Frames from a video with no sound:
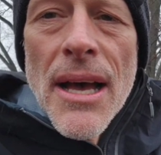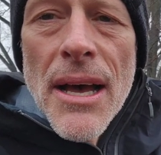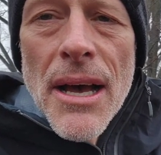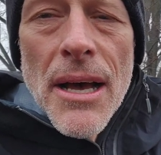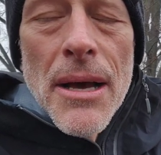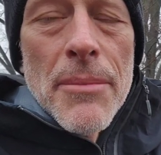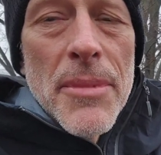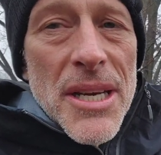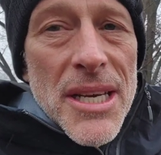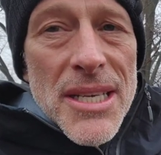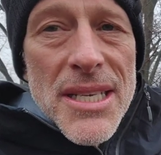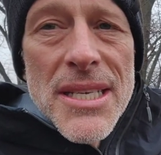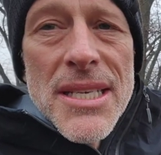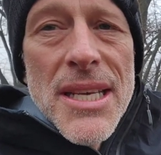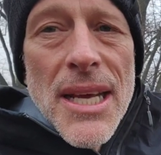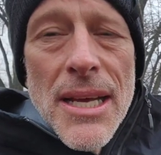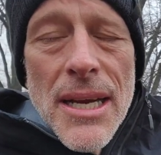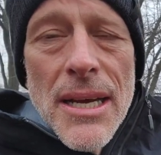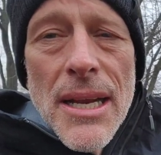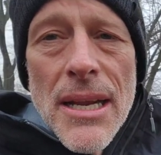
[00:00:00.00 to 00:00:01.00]
um, and
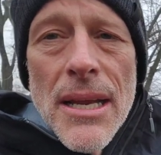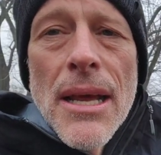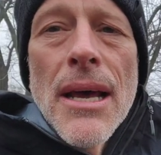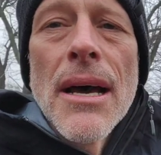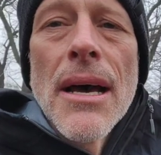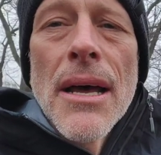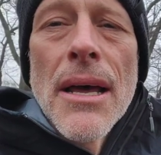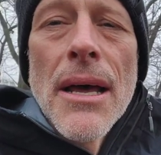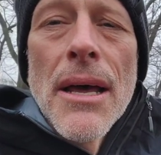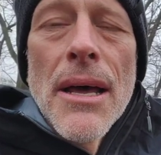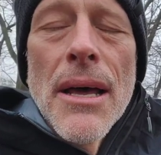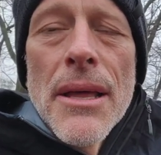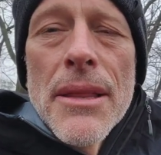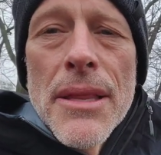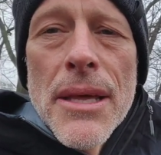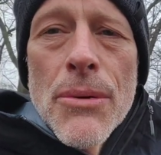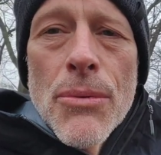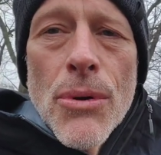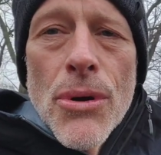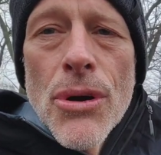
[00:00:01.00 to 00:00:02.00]
instead uh,
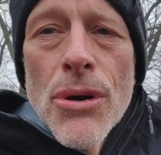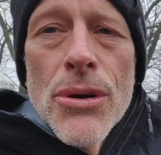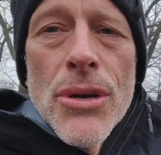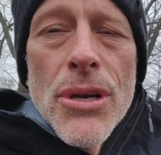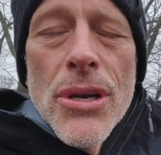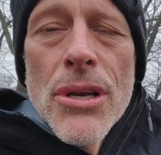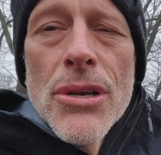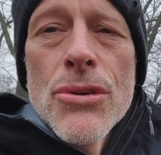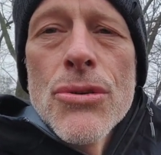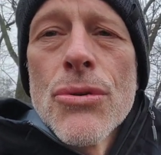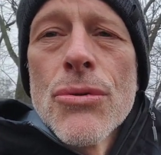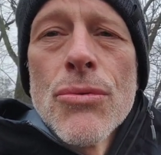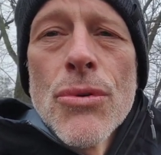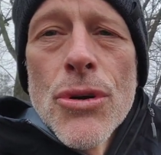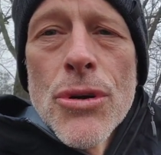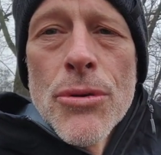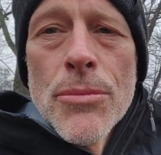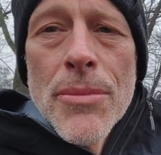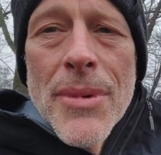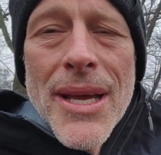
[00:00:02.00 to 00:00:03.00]
they were herded into a
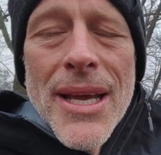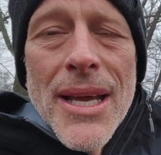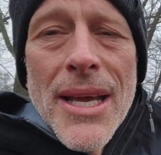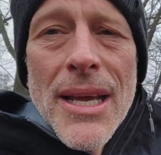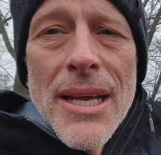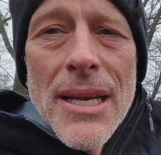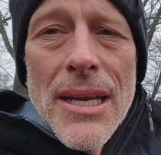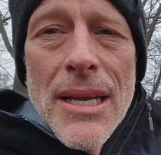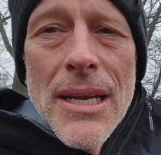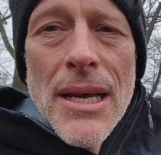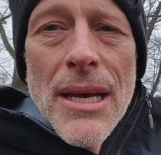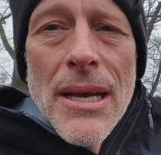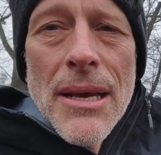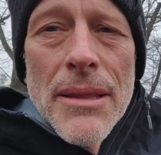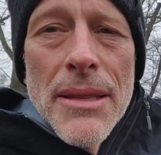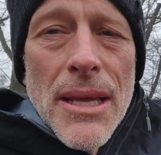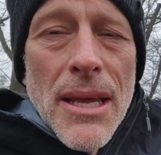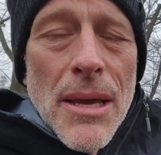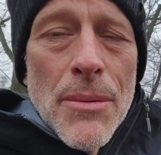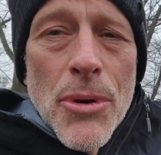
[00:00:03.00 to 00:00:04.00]
room, and
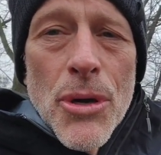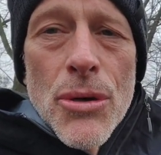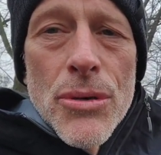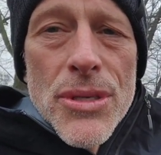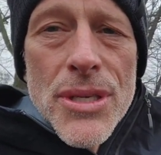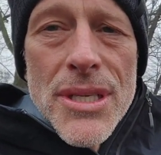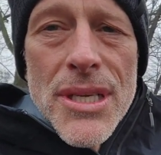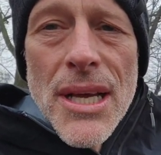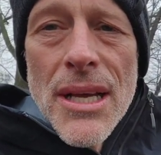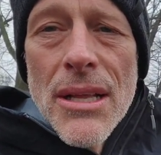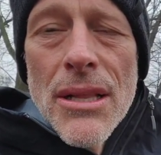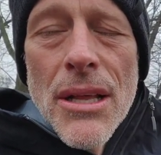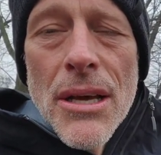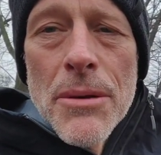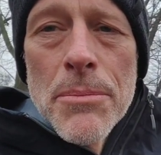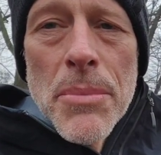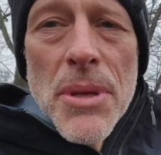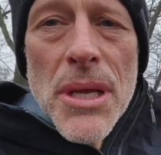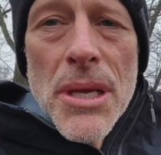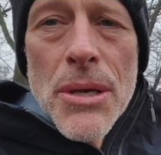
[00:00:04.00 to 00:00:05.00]
uh, the chemical
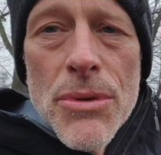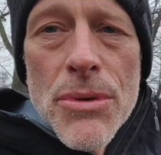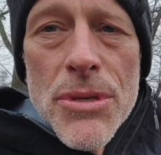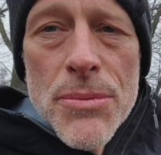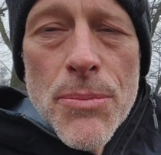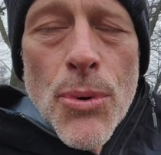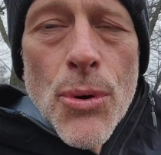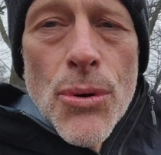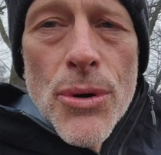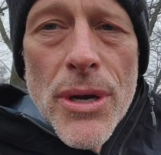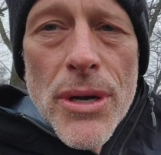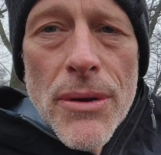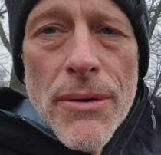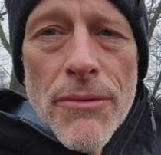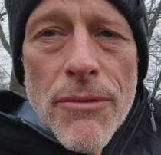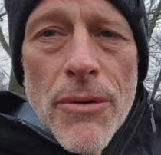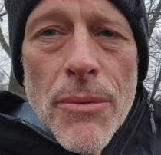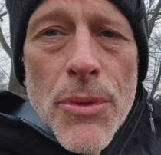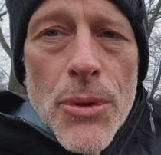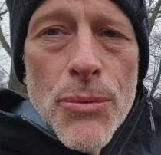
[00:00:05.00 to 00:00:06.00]
Zyklon was poured in
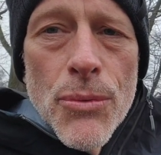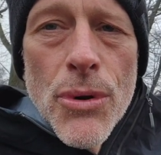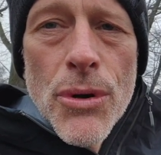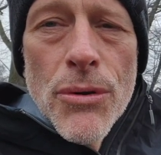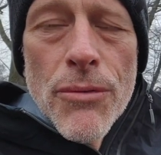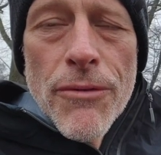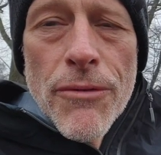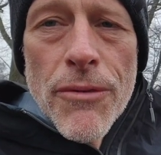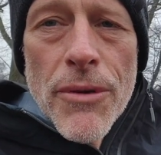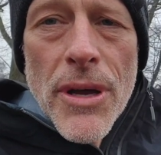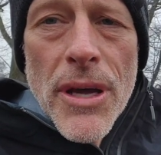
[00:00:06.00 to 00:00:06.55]
from the roof,